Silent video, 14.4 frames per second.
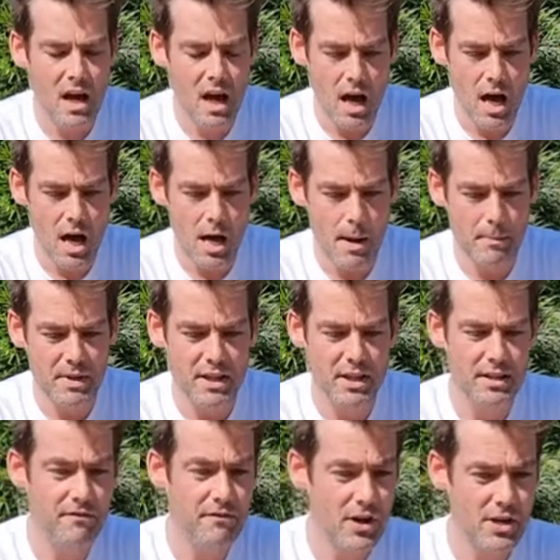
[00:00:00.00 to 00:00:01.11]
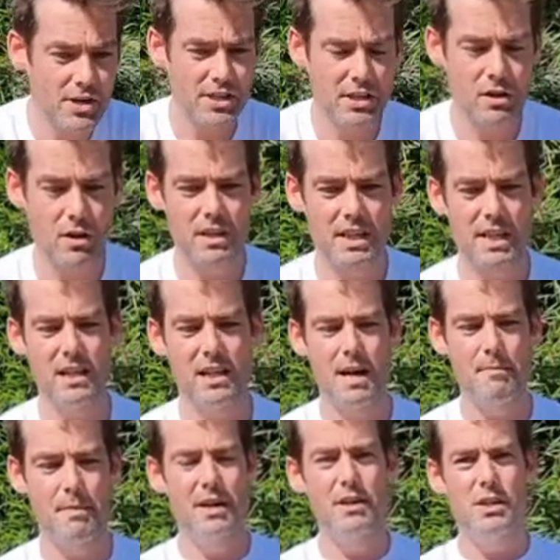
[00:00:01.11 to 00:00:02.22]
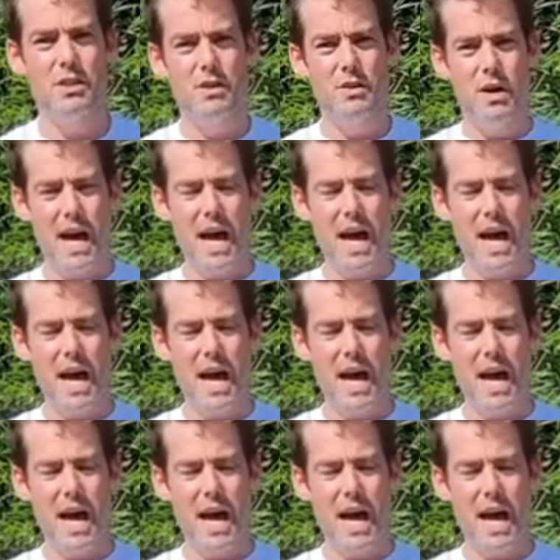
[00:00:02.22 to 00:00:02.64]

The first cocktail I'm going to